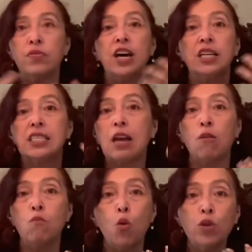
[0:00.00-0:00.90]
the
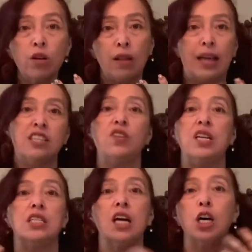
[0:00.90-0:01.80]
ceremonial
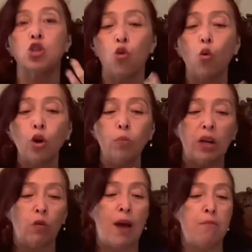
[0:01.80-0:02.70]
activities, the
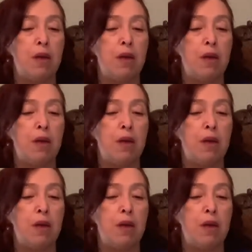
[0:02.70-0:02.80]
adornment, right?